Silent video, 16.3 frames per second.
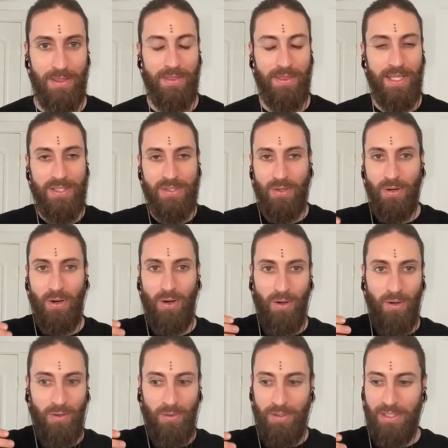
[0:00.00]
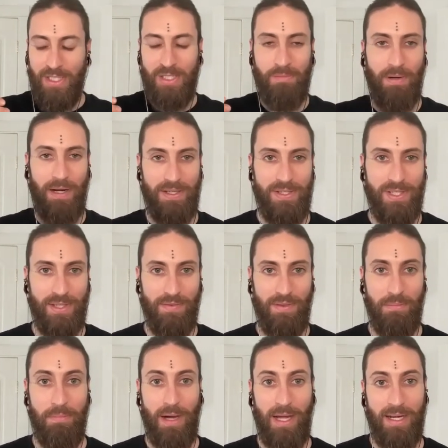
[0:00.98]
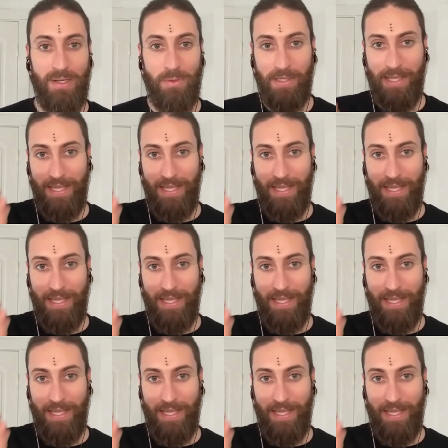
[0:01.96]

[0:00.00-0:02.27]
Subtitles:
These are all expressions of the body doing